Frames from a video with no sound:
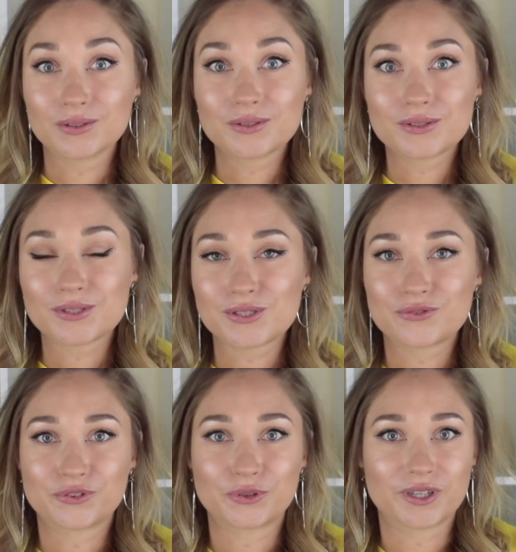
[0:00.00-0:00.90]
use
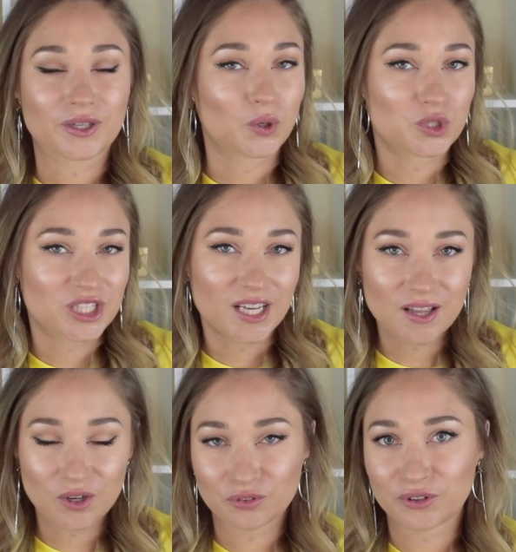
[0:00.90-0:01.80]
for
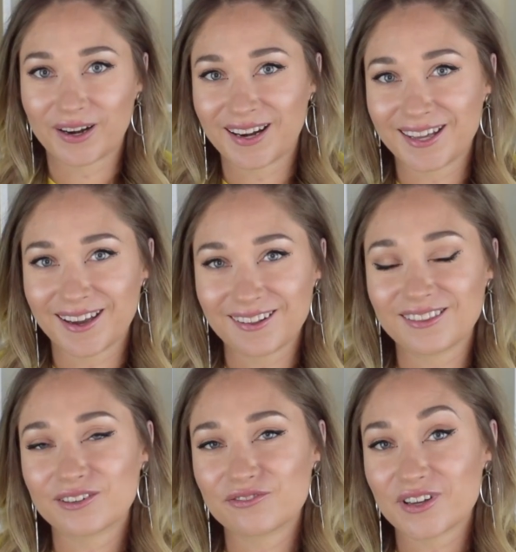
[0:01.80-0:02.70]
Coachella or for any
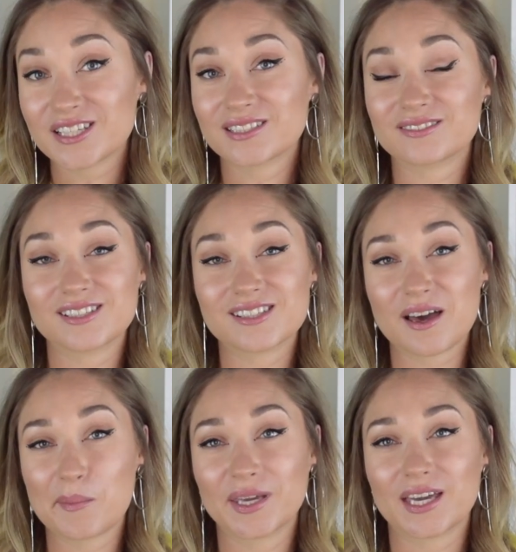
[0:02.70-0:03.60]
other festivals
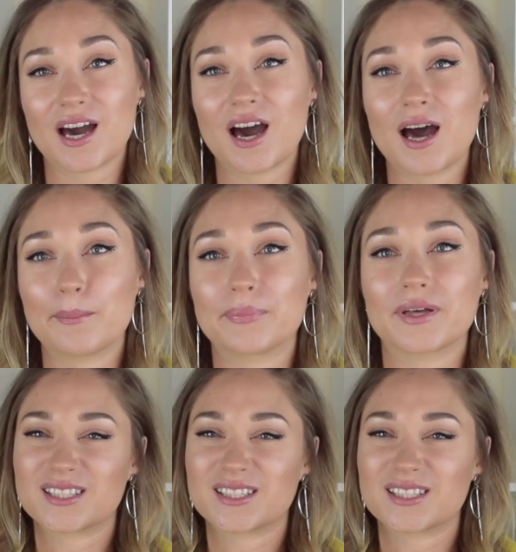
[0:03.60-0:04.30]
coming up.